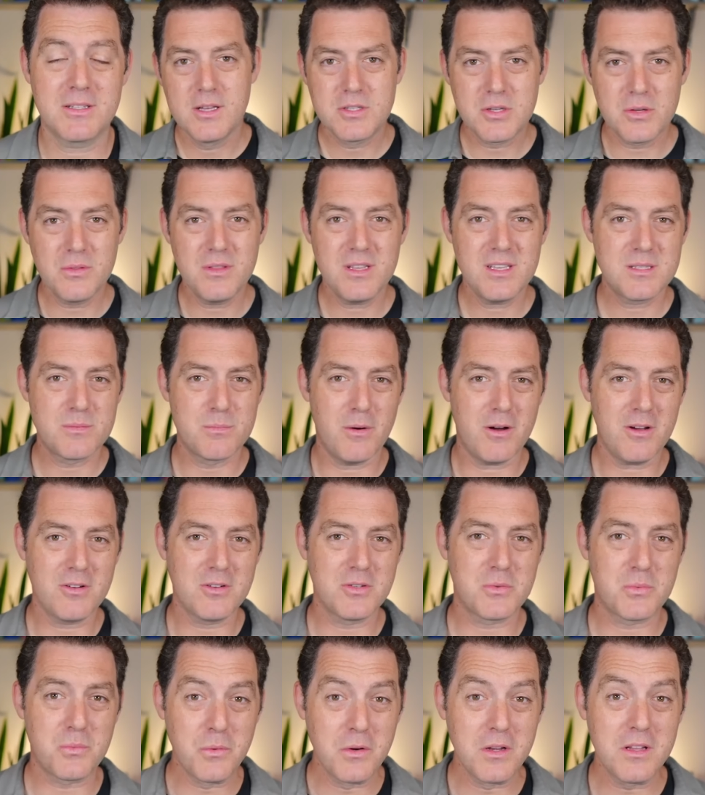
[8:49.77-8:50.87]
So these
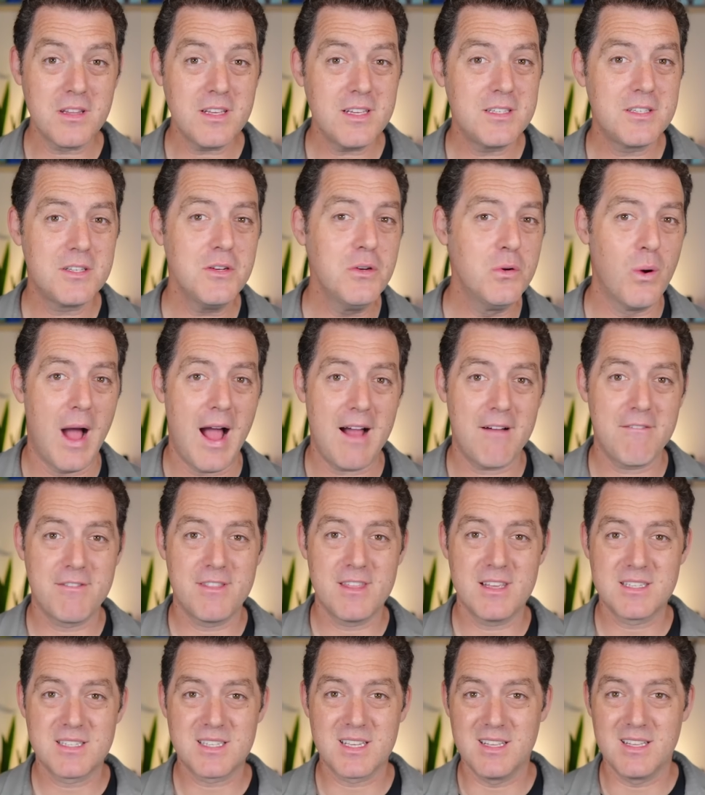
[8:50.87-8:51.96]
models really do have
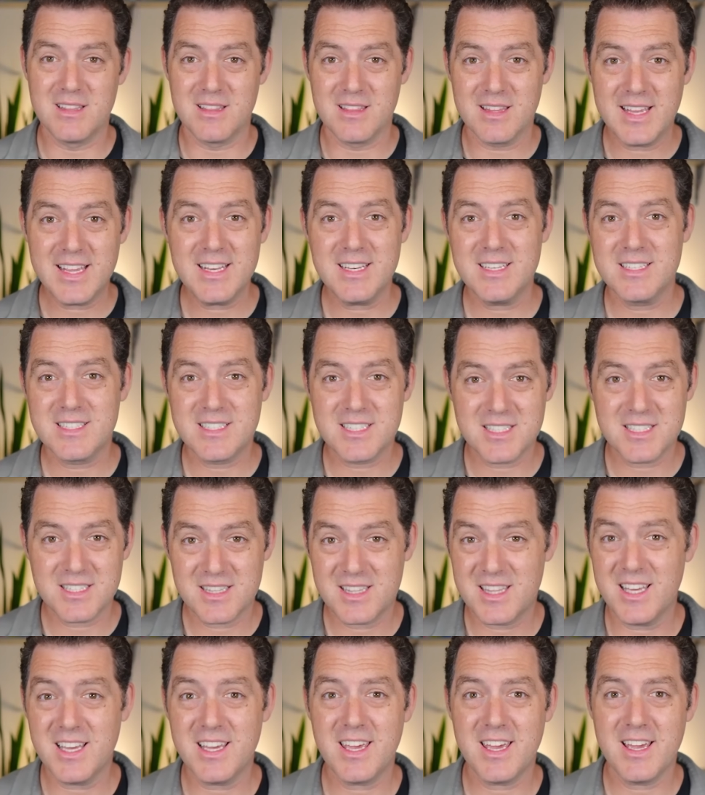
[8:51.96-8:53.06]
this latent
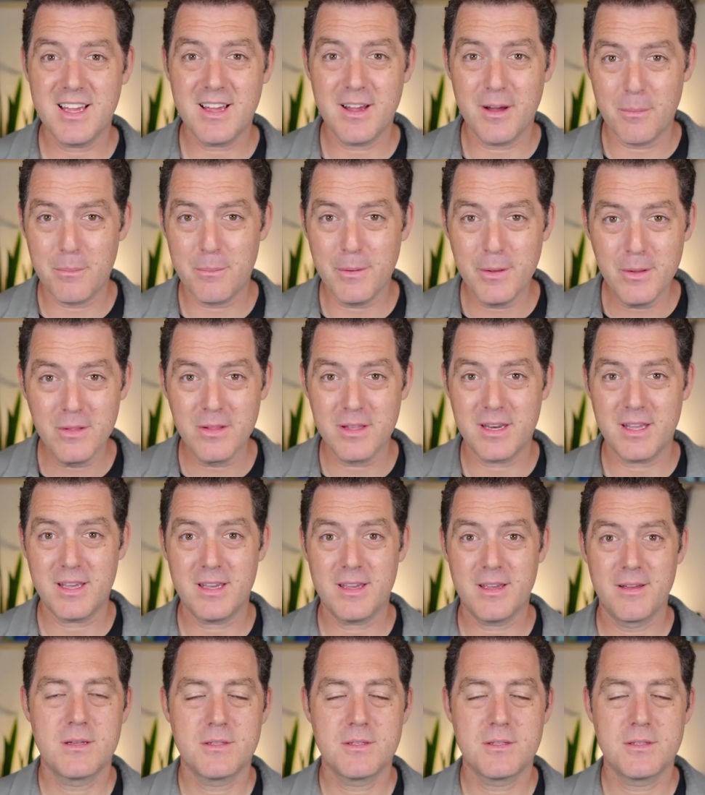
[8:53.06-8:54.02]
thinking ability.